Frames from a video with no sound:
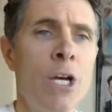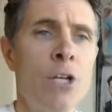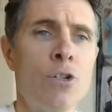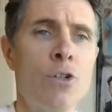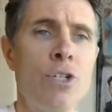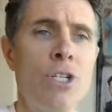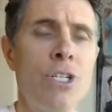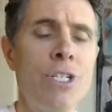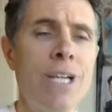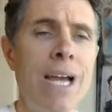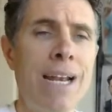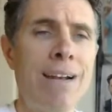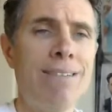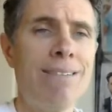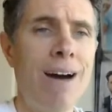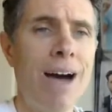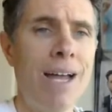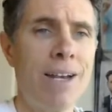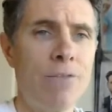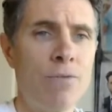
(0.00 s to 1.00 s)
So she's got a
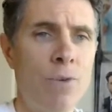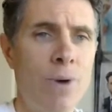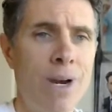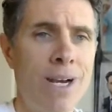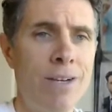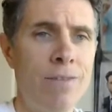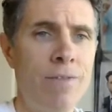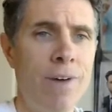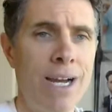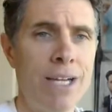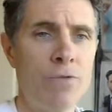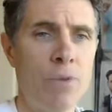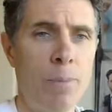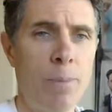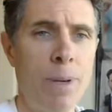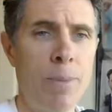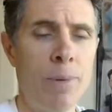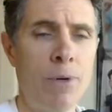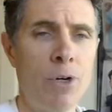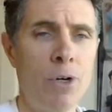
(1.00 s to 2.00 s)
lot of great advice for
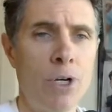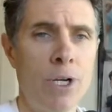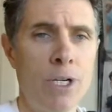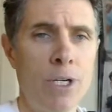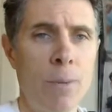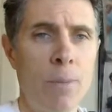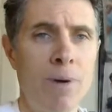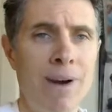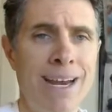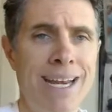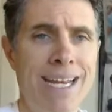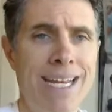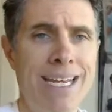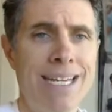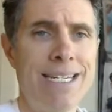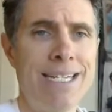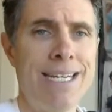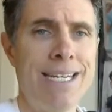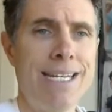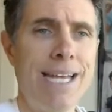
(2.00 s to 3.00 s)
people looking to break
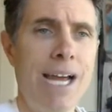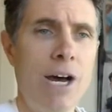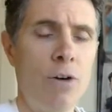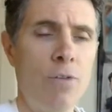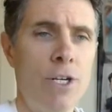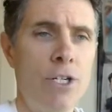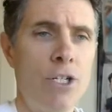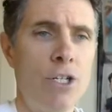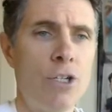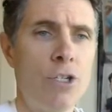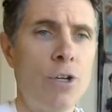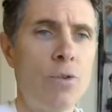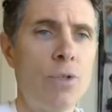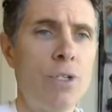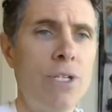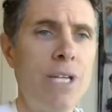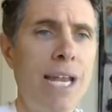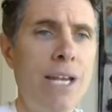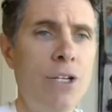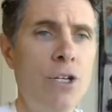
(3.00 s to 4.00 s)
into television. So
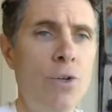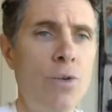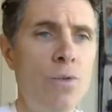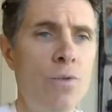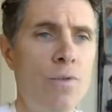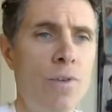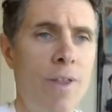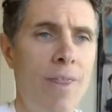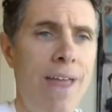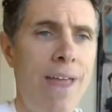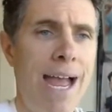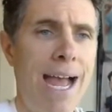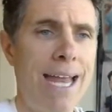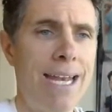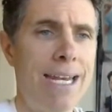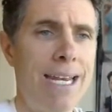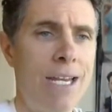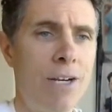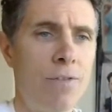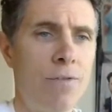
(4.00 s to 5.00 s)
stay tuned for that that
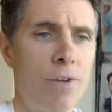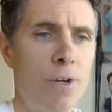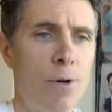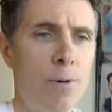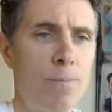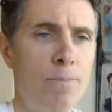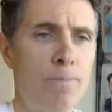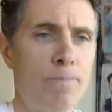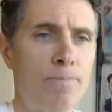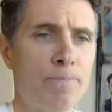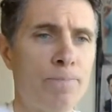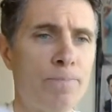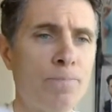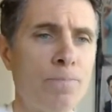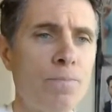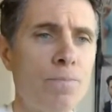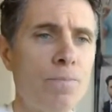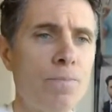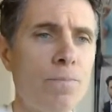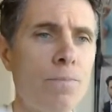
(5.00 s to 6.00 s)
interview.
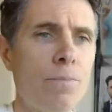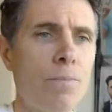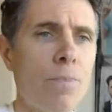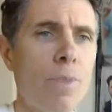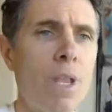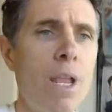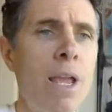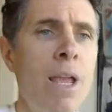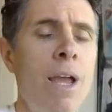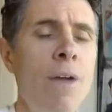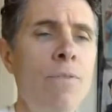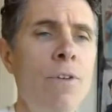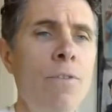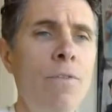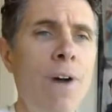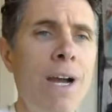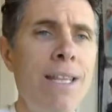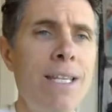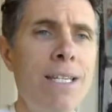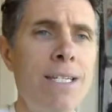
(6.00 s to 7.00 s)
If you
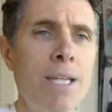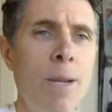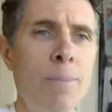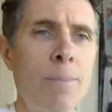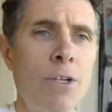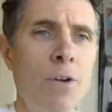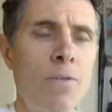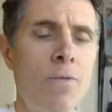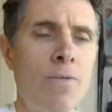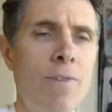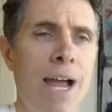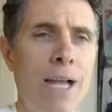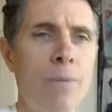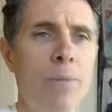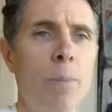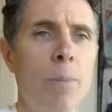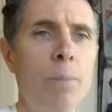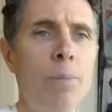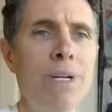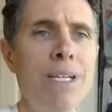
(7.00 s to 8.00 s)
find this episode
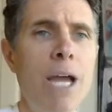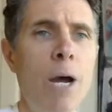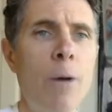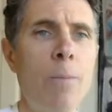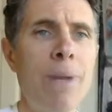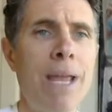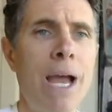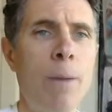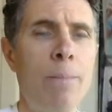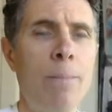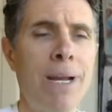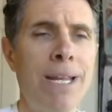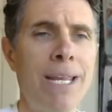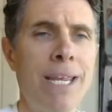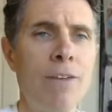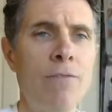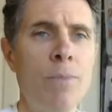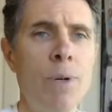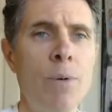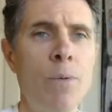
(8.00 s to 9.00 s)
valuable, please help me out by
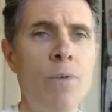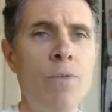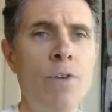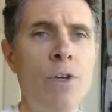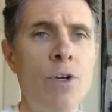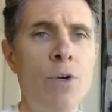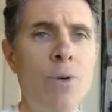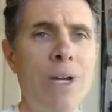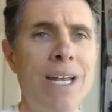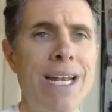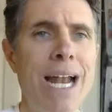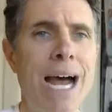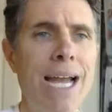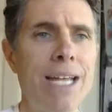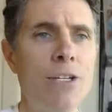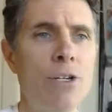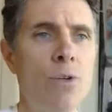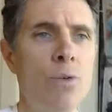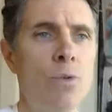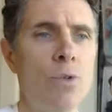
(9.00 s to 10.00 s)
giving me a review in
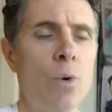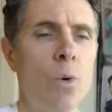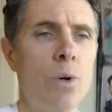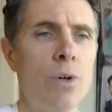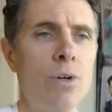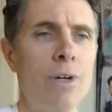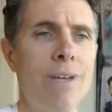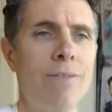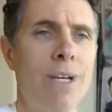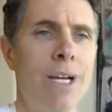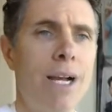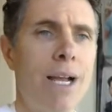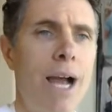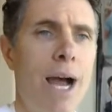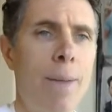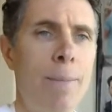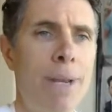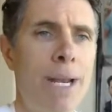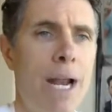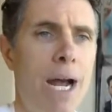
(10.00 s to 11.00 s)
iTunes or leaving a
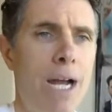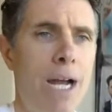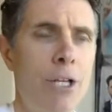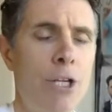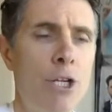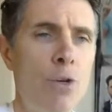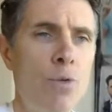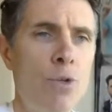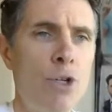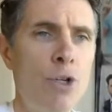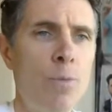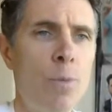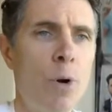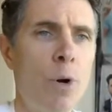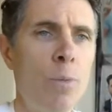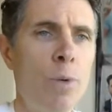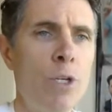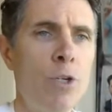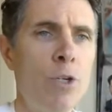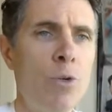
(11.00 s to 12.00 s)
comment on YouTube
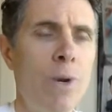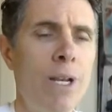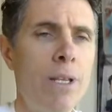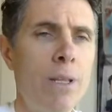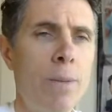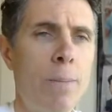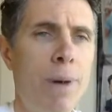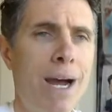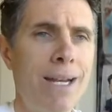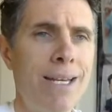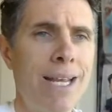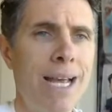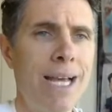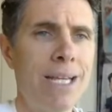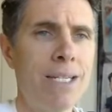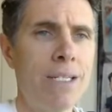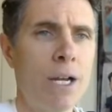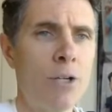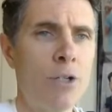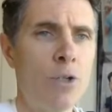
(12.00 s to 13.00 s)
or retweeting the
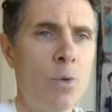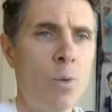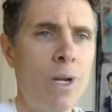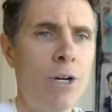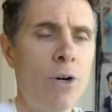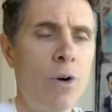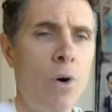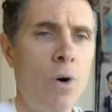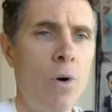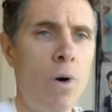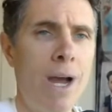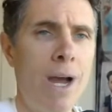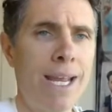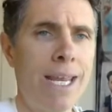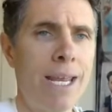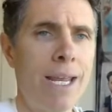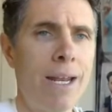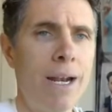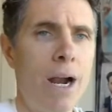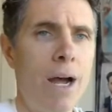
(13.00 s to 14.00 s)
podcast on Twitter or
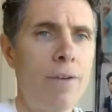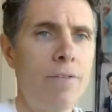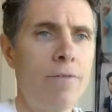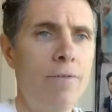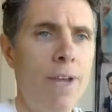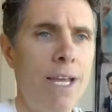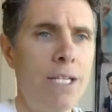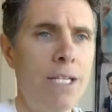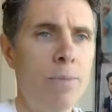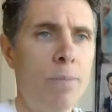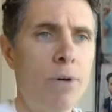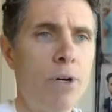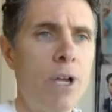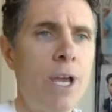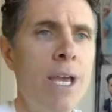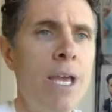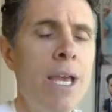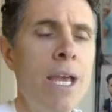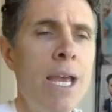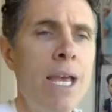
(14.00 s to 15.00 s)
liking it on Facebook.
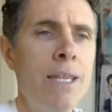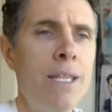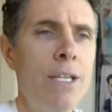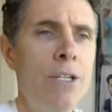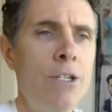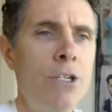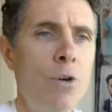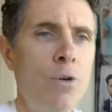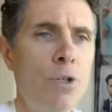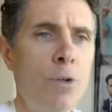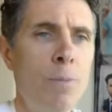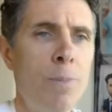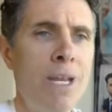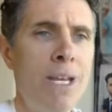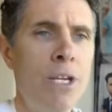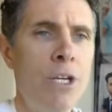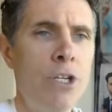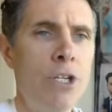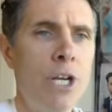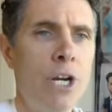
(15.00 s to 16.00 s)
These social
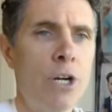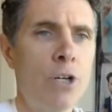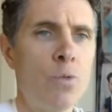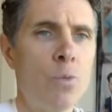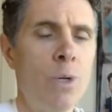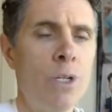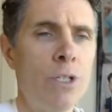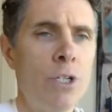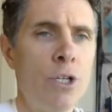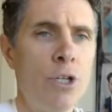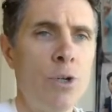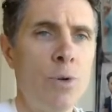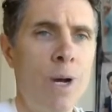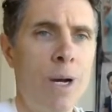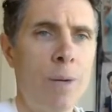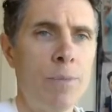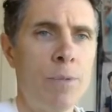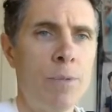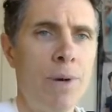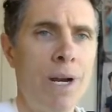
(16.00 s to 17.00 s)
media shares really do
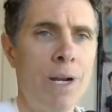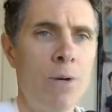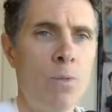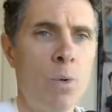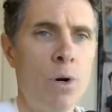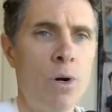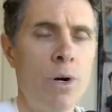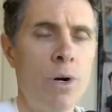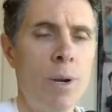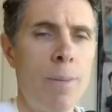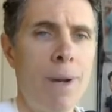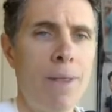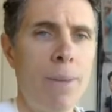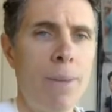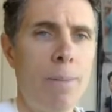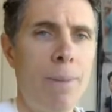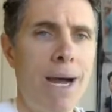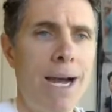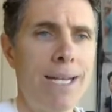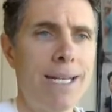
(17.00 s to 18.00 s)
help spread word about the
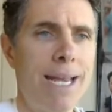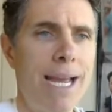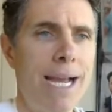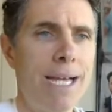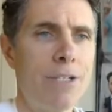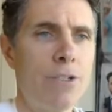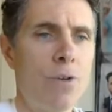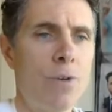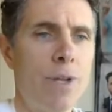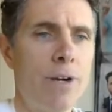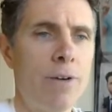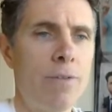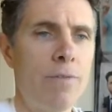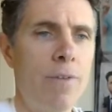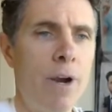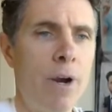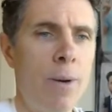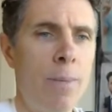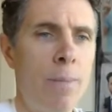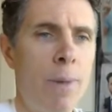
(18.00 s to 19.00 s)
podcast, so they're
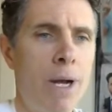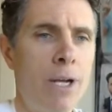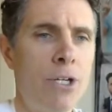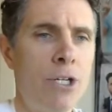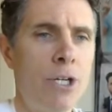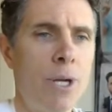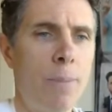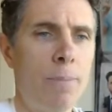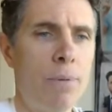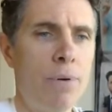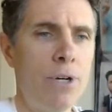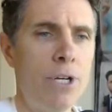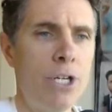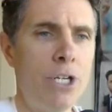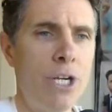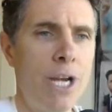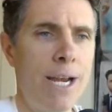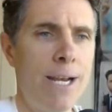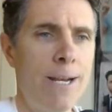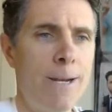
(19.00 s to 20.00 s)
very much
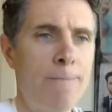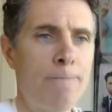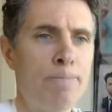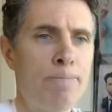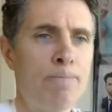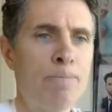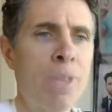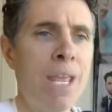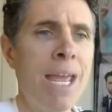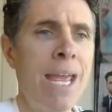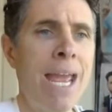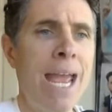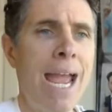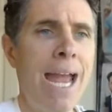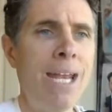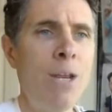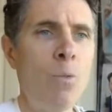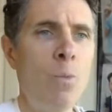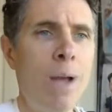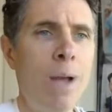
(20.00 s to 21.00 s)
appreciated.
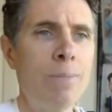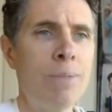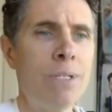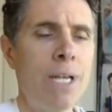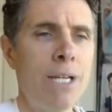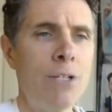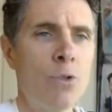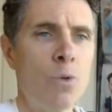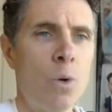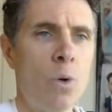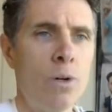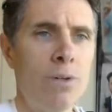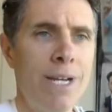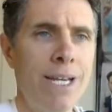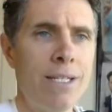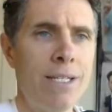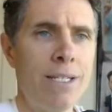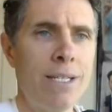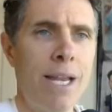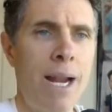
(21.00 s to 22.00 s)
Any websites or
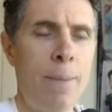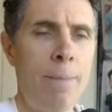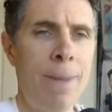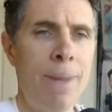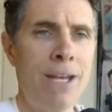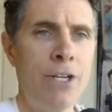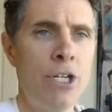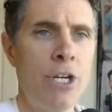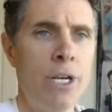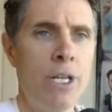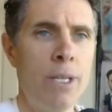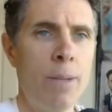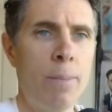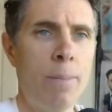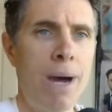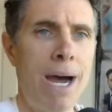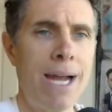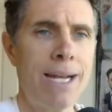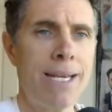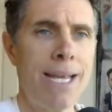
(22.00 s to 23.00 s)
links that I mention in the
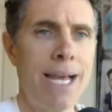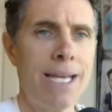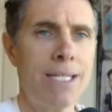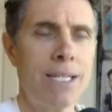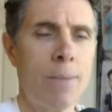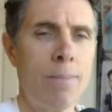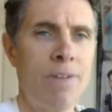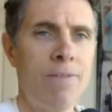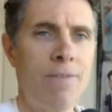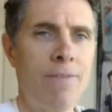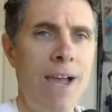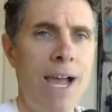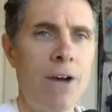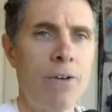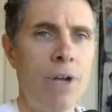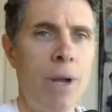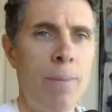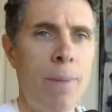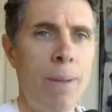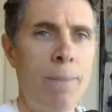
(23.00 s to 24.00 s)
podcast can be
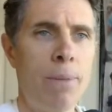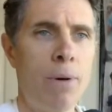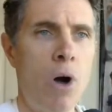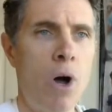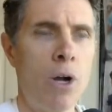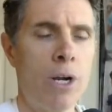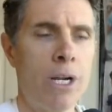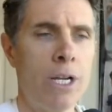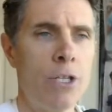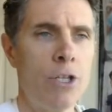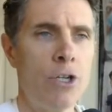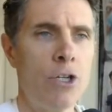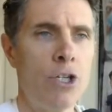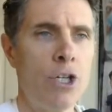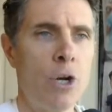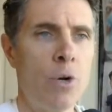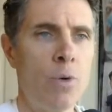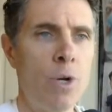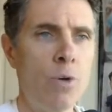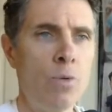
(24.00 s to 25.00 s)
found on my blog in the
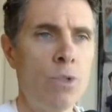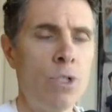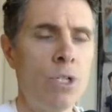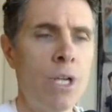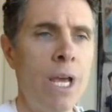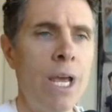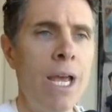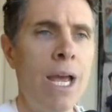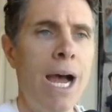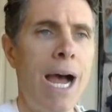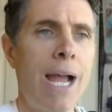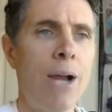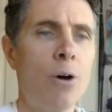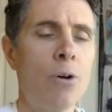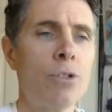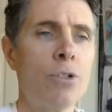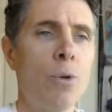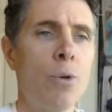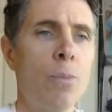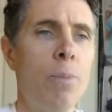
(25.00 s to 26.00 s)
show notes. I
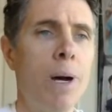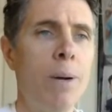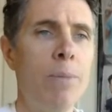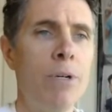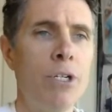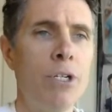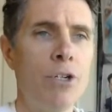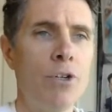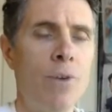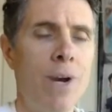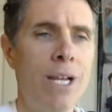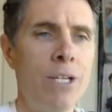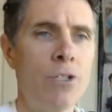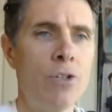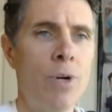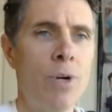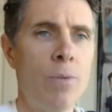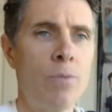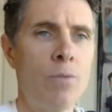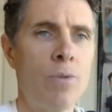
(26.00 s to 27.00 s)
also publish a
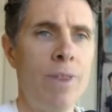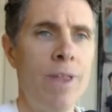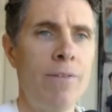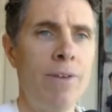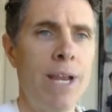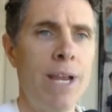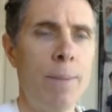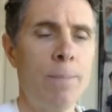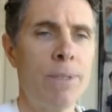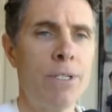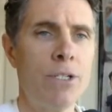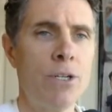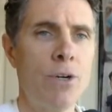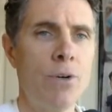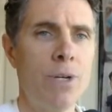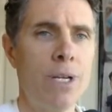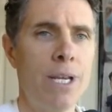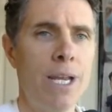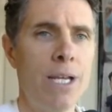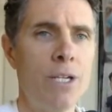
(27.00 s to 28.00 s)
transcript with every
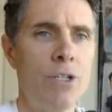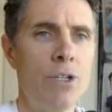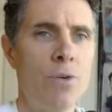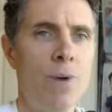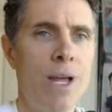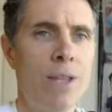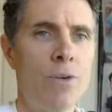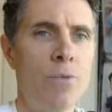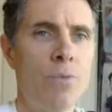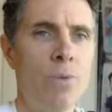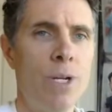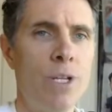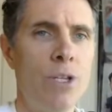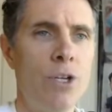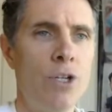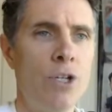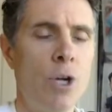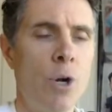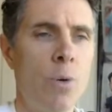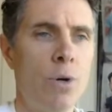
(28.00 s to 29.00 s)
episode in case you'd rather read the
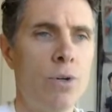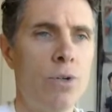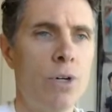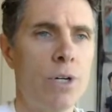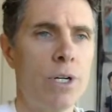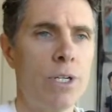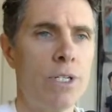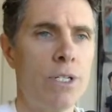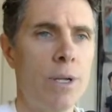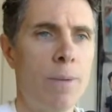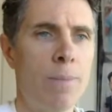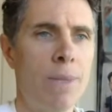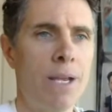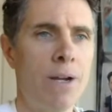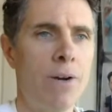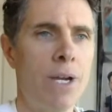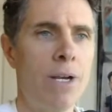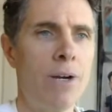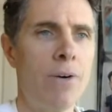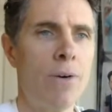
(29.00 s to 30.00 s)
show or look at
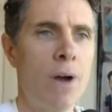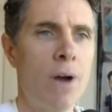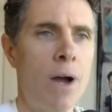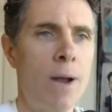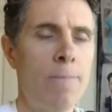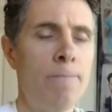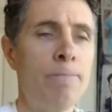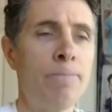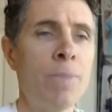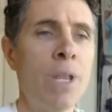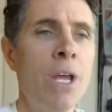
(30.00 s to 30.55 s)
something later on.